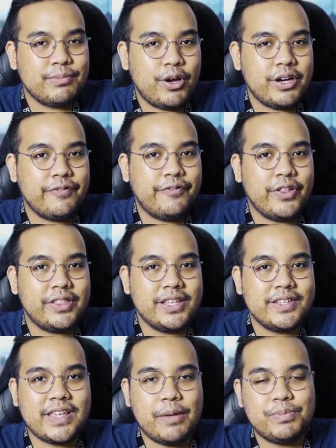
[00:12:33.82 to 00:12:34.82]
about it for
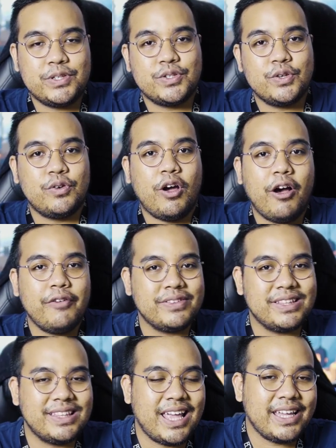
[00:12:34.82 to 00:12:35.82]
this episode of
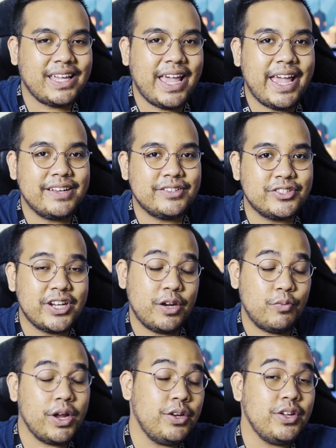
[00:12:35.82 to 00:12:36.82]
tech and
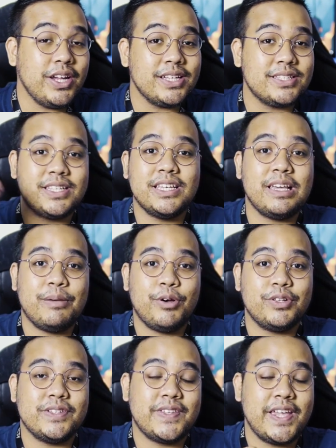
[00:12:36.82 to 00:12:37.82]
trend. What do you guys think
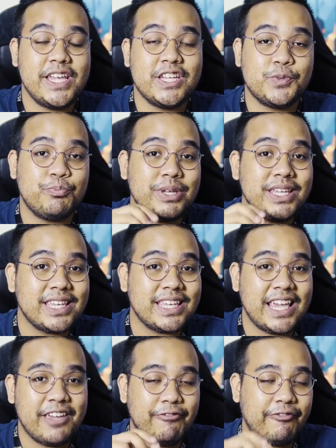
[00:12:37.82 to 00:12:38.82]
about this HP
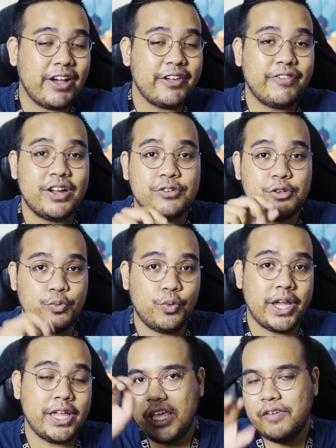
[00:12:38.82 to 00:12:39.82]

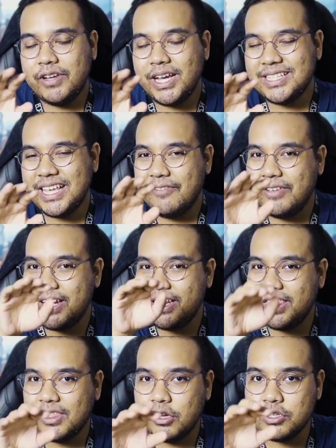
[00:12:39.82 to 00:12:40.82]
K500Y? If you guys have any
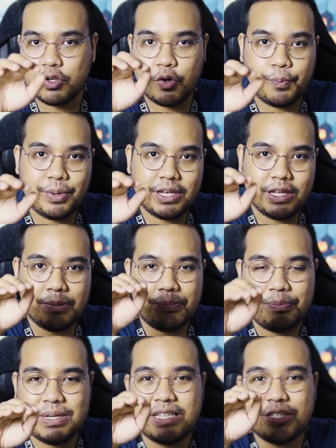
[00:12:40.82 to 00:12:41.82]
thoughts or opinion,
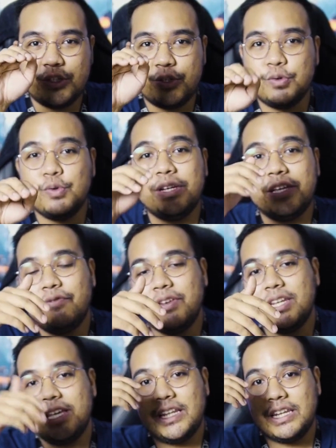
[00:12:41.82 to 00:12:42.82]
please do leave
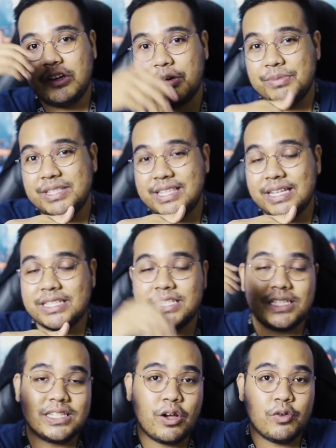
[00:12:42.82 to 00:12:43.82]
it in the comment
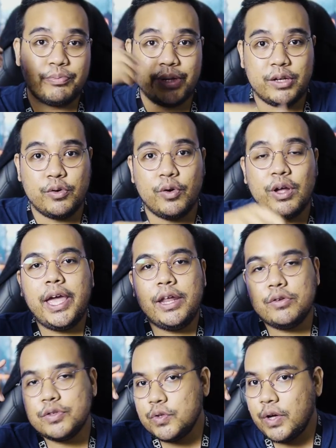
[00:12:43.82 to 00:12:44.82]
section down below.
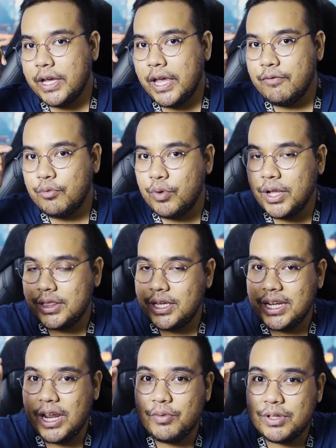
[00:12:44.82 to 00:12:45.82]
And also, I have one
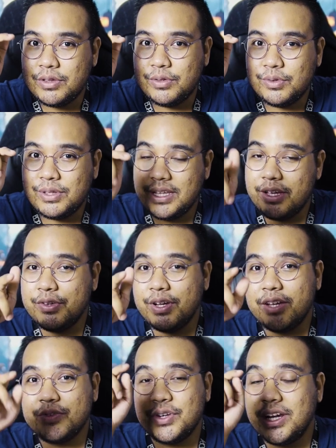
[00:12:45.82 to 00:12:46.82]
thing that I want to tell you
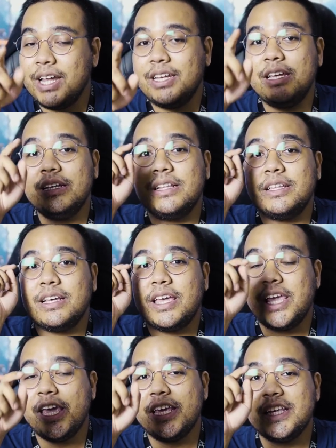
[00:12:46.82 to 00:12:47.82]
guys regarding the
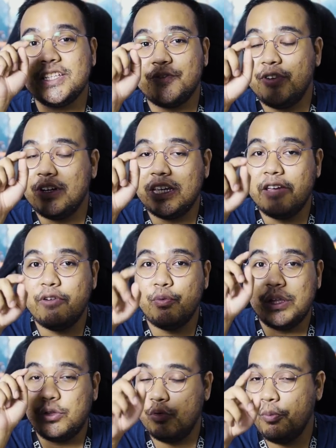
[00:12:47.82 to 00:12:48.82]
HeyIt'sFir
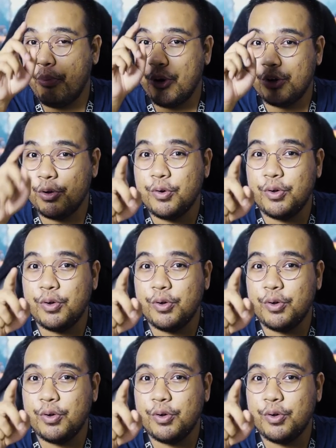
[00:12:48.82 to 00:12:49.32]
giveaway 2.0